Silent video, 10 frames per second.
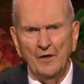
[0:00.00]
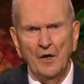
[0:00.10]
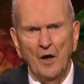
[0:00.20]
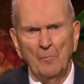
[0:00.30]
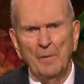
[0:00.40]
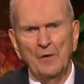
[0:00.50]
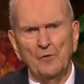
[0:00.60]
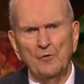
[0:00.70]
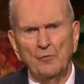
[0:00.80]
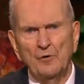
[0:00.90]
and how
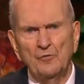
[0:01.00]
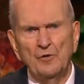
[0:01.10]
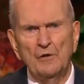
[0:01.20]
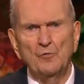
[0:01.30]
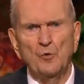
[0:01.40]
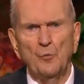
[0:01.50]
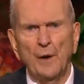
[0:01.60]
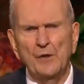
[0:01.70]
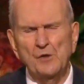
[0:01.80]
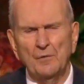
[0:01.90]
better to receive
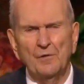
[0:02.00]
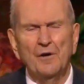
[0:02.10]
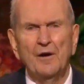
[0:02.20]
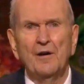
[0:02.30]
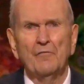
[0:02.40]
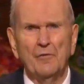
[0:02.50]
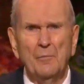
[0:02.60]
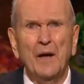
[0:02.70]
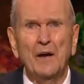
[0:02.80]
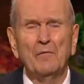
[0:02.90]
direction
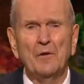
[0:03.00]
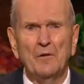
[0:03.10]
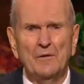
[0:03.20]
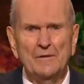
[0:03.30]
from heaven.